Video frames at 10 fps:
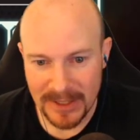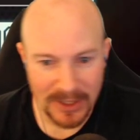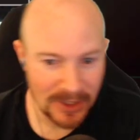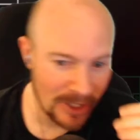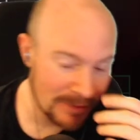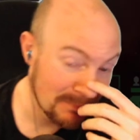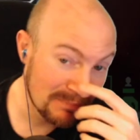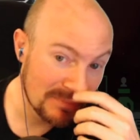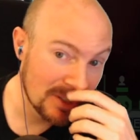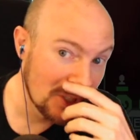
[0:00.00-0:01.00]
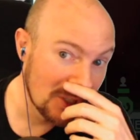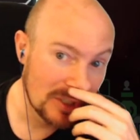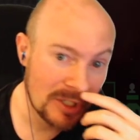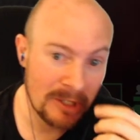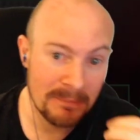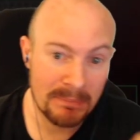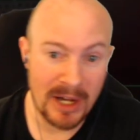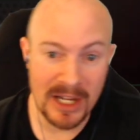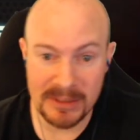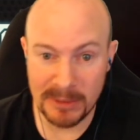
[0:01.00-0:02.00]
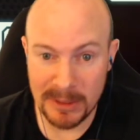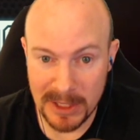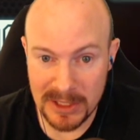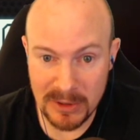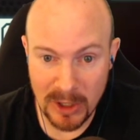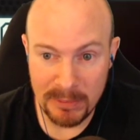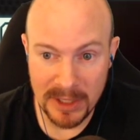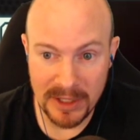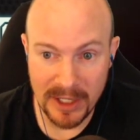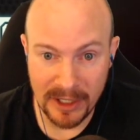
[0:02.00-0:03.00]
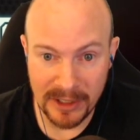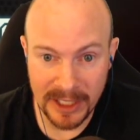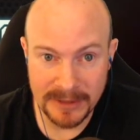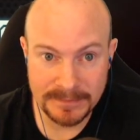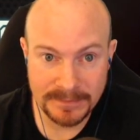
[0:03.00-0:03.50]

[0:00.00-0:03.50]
Couldn't couldn't possibly be too OP there, right?